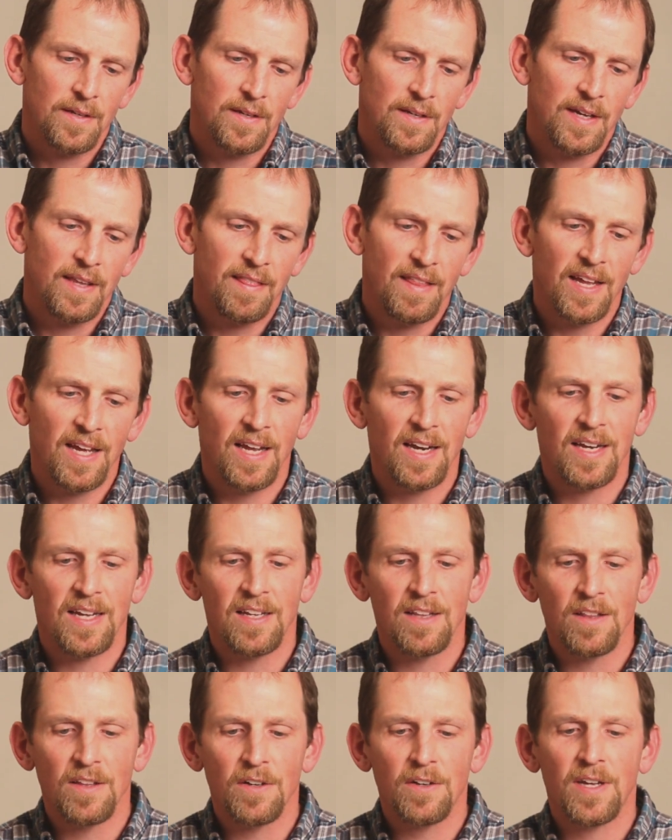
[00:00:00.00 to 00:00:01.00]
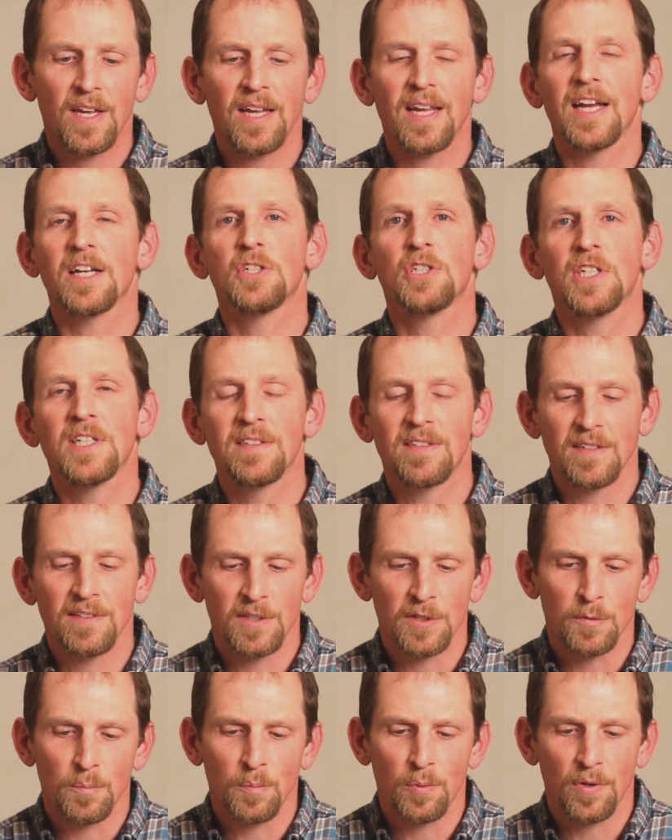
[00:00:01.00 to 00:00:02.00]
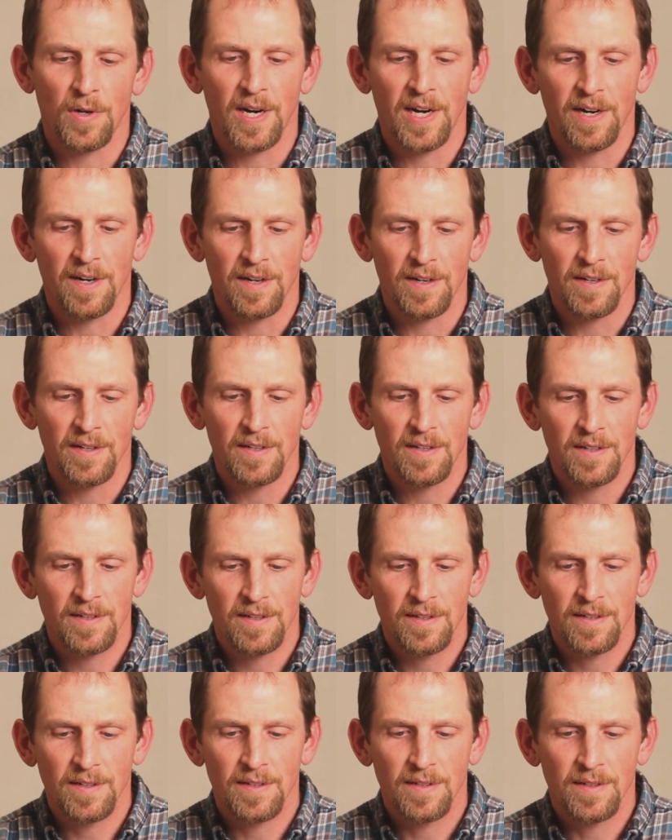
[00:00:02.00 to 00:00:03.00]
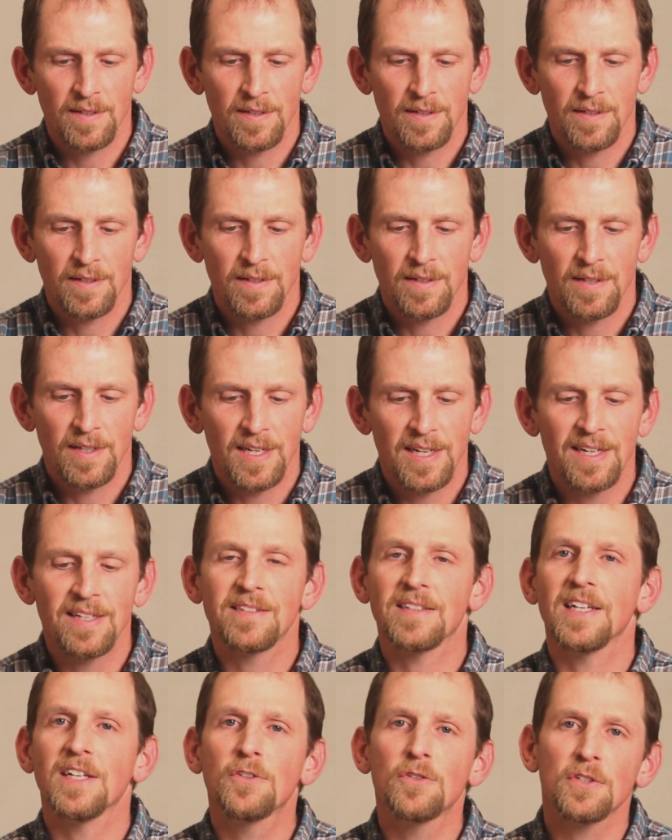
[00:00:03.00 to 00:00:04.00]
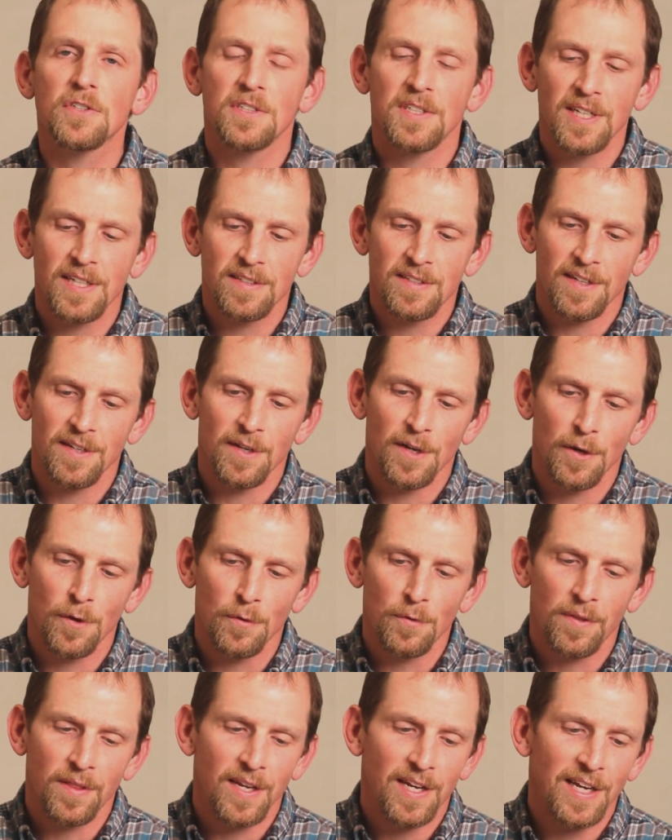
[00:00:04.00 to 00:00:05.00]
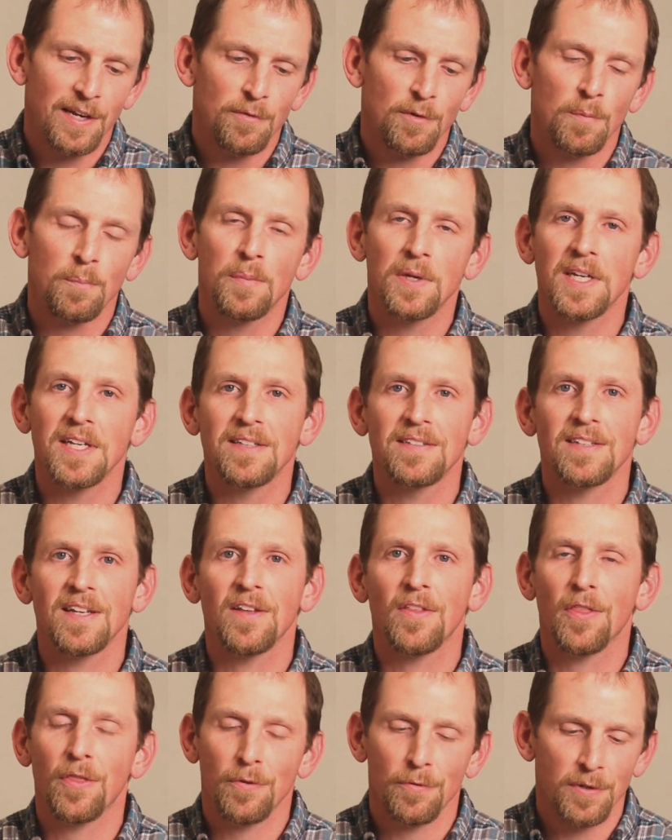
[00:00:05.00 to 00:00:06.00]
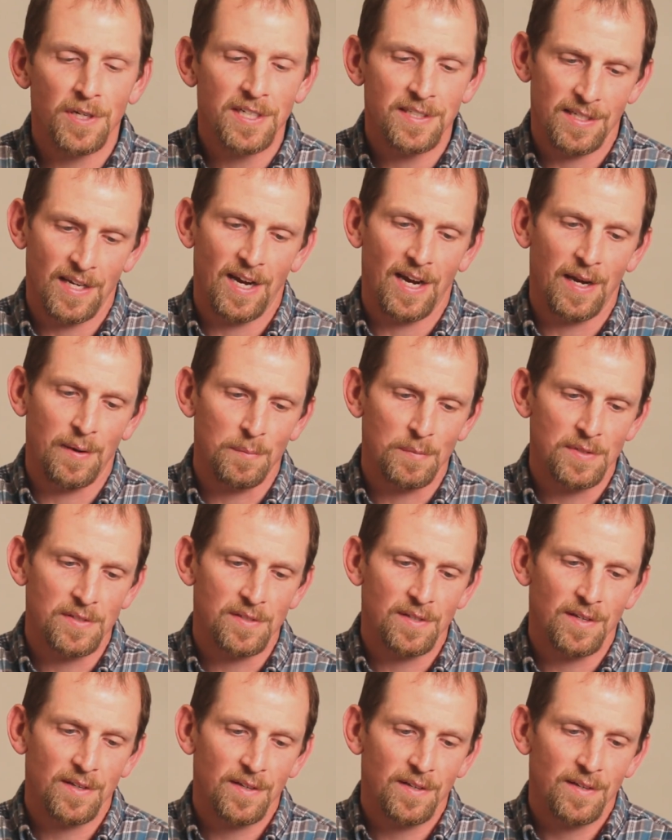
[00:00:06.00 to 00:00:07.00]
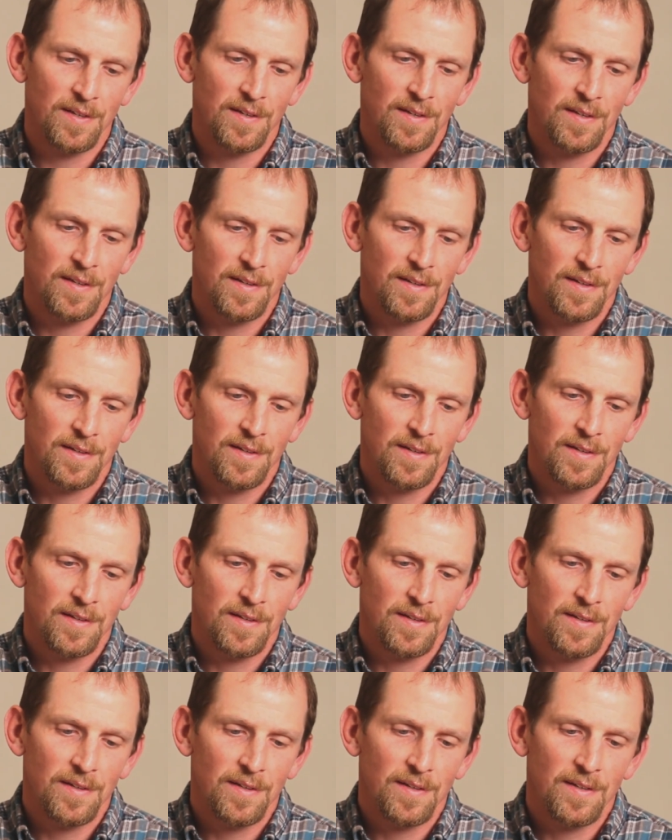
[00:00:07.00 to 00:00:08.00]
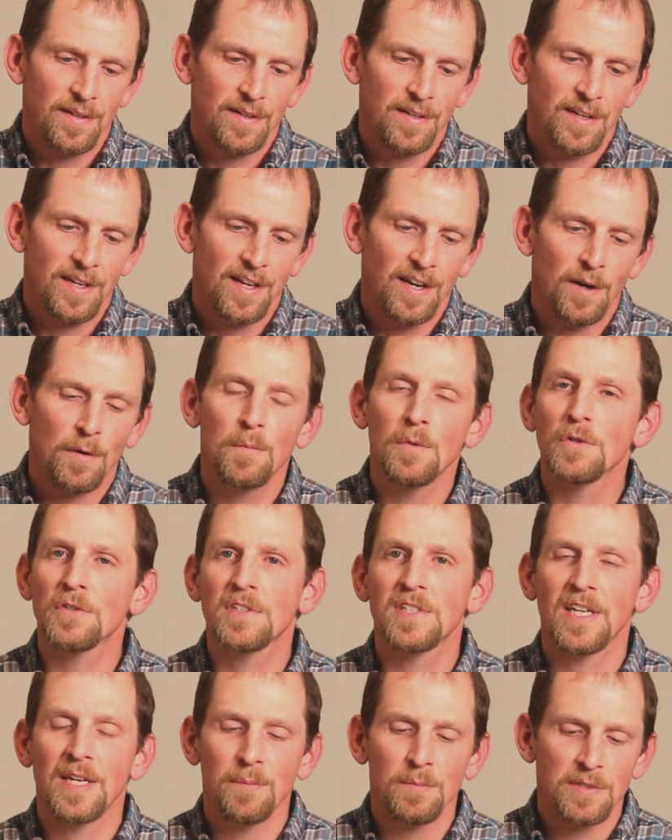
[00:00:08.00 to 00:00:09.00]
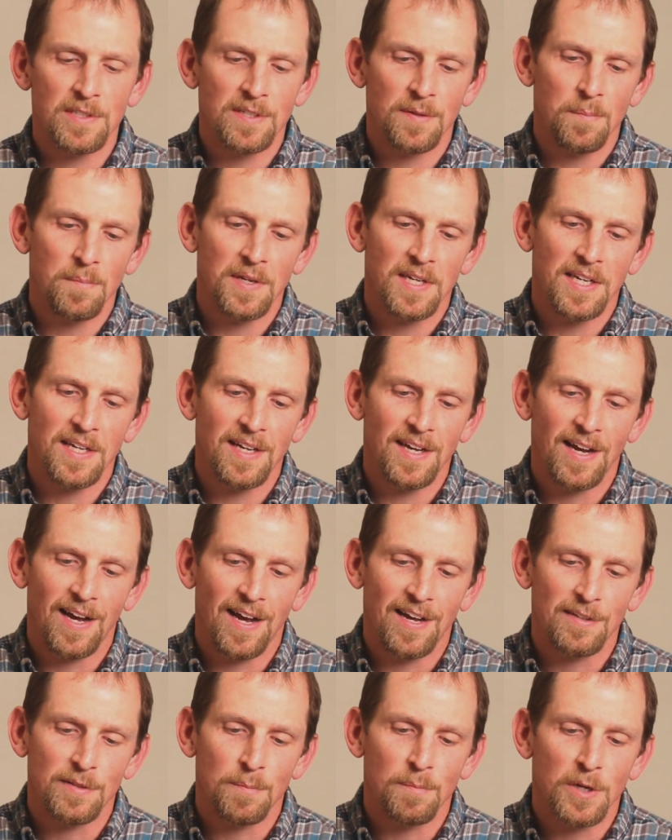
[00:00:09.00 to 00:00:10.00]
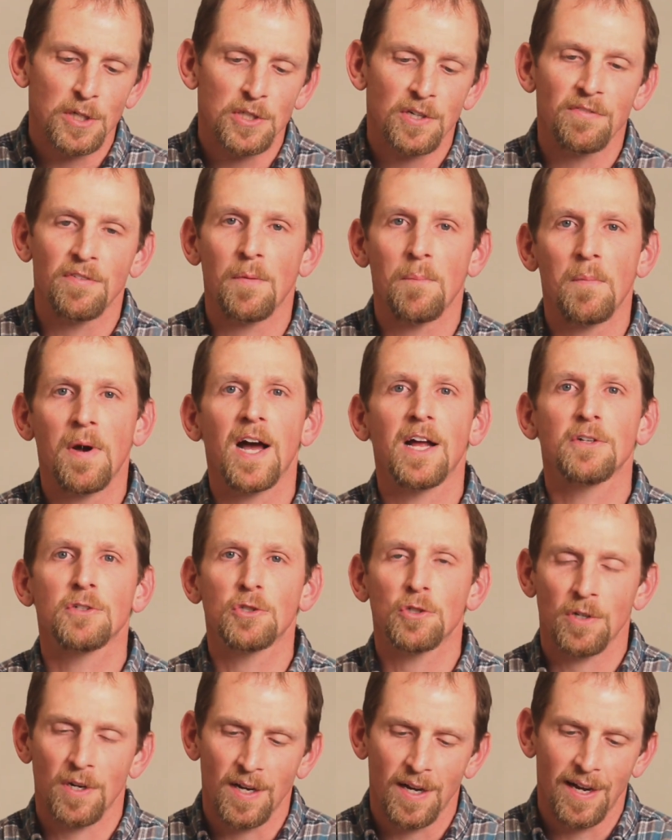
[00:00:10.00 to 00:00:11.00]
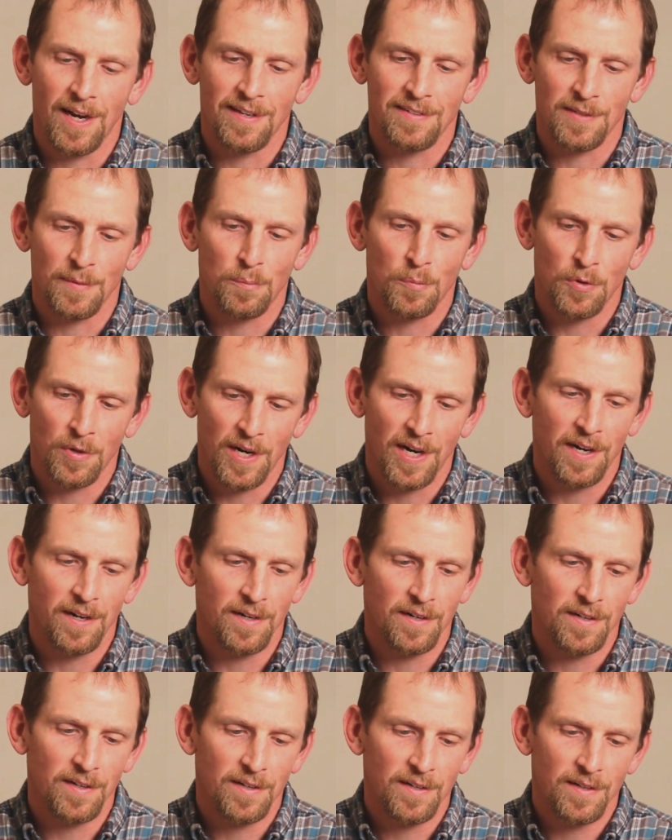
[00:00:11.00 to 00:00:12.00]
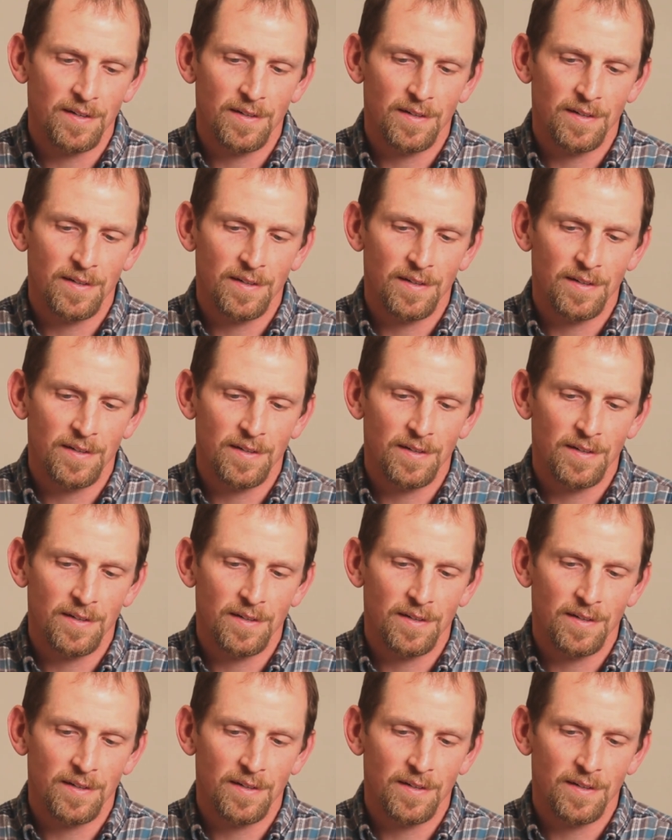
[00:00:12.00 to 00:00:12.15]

And then in looking at Jesus's prayer, it is interesting to note that he repeats it three times. It almost seems to me as much of a mantra as a prayer.